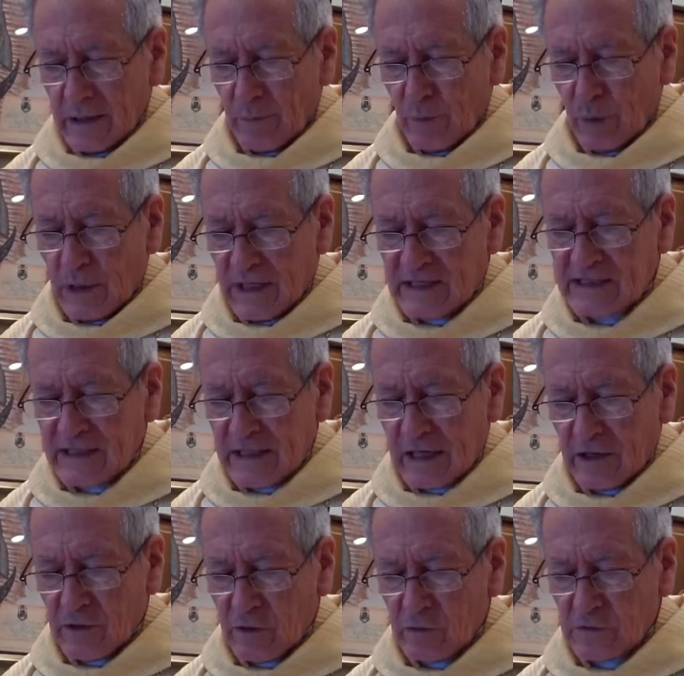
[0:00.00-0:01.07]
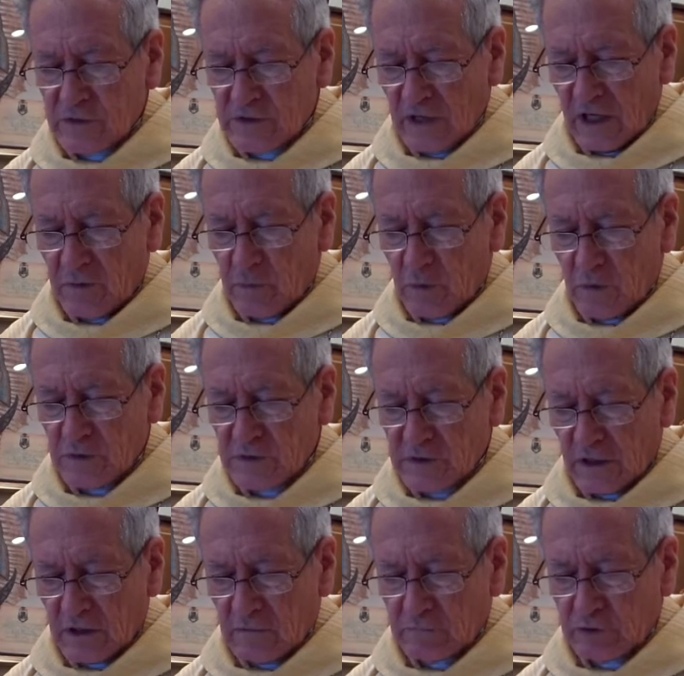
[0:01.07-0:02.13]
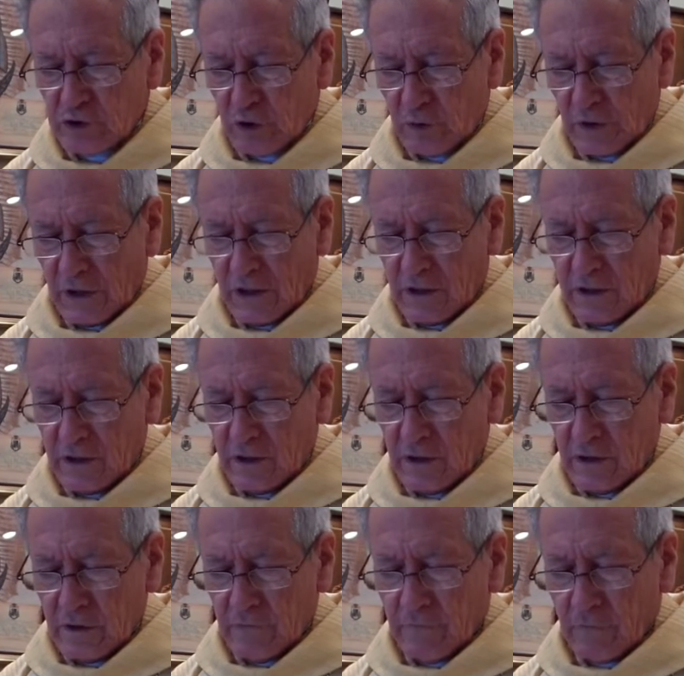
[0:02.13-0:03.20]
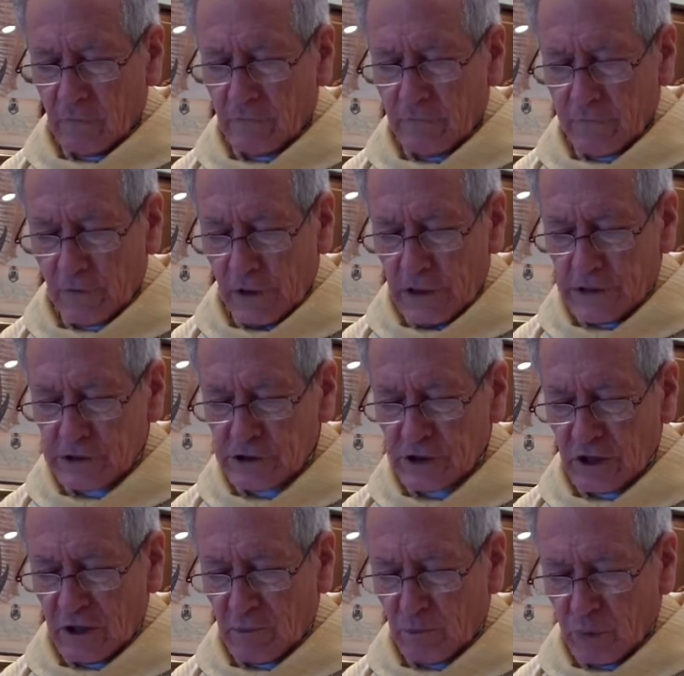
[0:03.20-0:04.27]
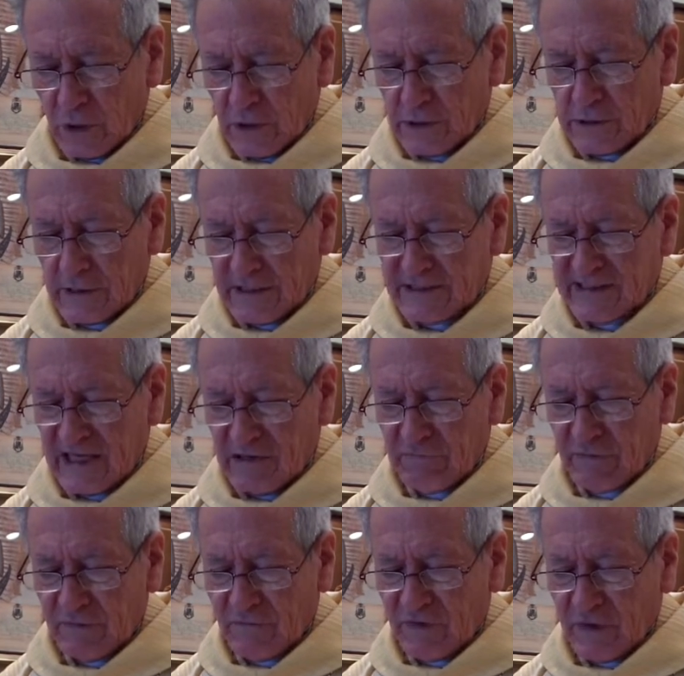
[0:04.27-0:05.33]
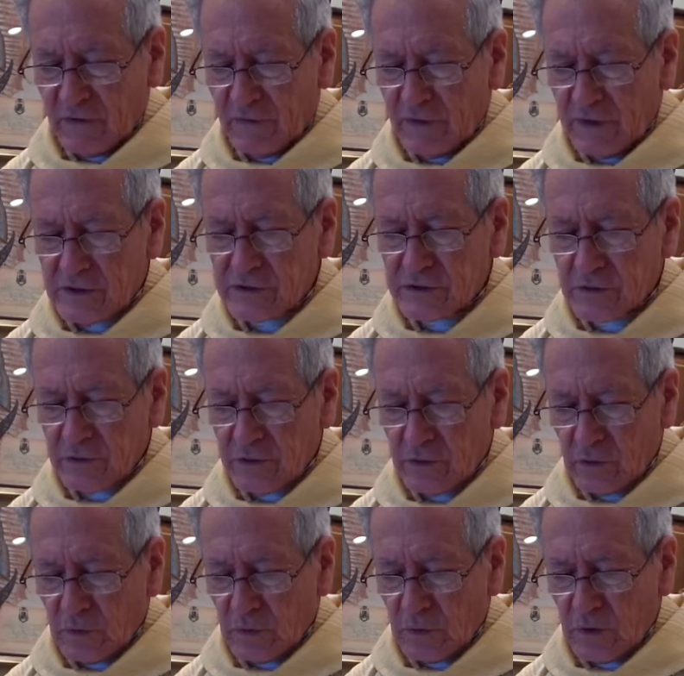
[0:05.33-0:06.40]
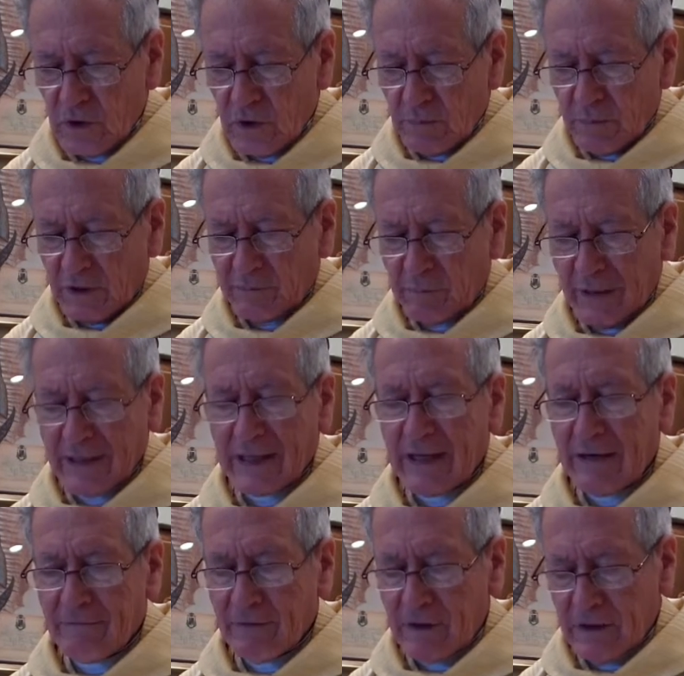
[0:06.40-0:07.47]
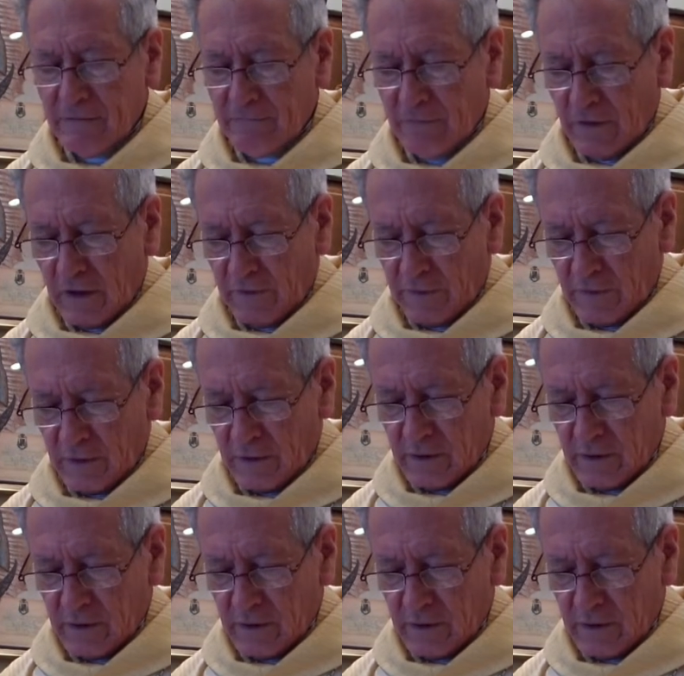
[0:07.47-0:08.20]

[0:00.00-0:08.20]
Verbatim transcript: Blessed are you, Simon, son of Jonah, for flesh and blood has not revealed this to you, but my heavenly Father.